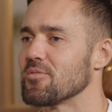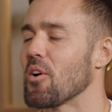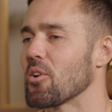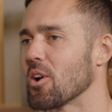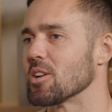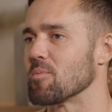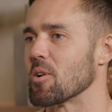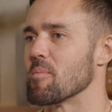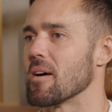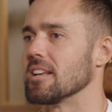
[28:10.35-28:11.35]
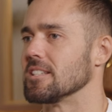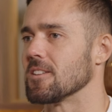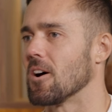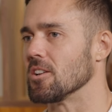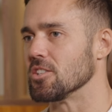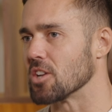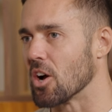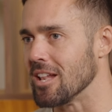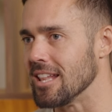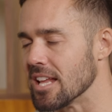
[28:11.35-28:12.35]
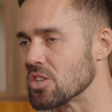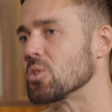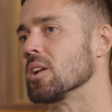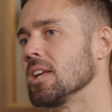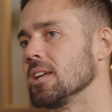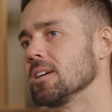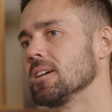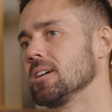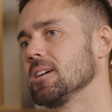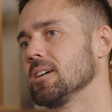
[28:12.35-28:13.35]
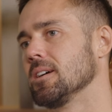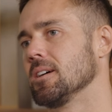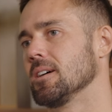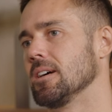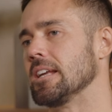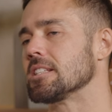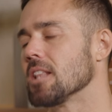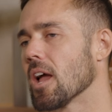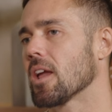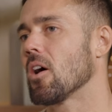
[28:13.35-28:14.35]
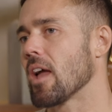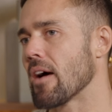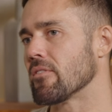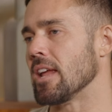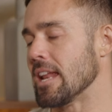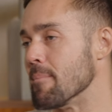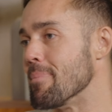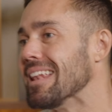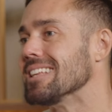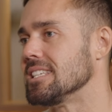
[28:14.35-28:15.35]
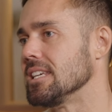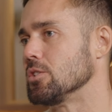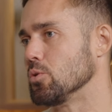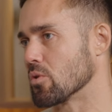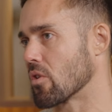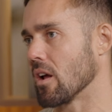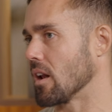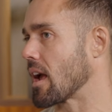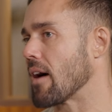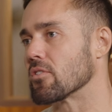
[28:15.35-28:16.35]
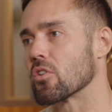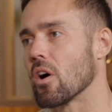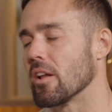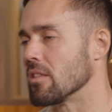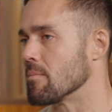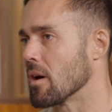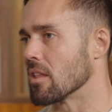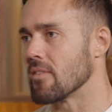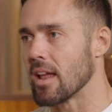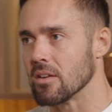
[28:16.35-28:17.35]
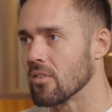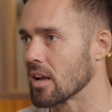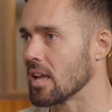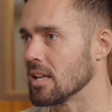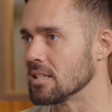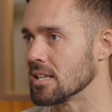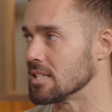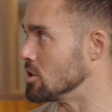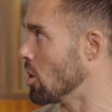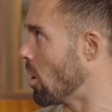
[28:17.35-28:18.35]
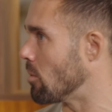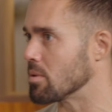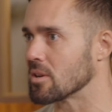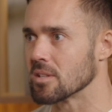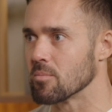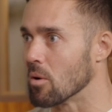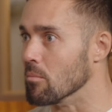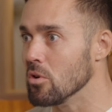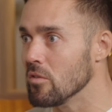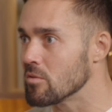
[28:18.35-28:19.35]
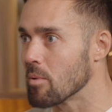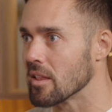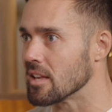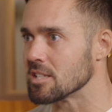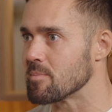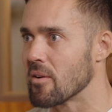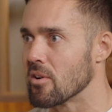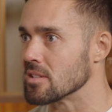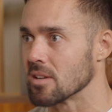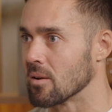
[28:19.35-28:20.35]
Ferg and I spoke about this, that I literally, it's like I have an inability to cry. Like, I haven't cried at the birth of any of our kids. It's not because I'm not moved by the experience.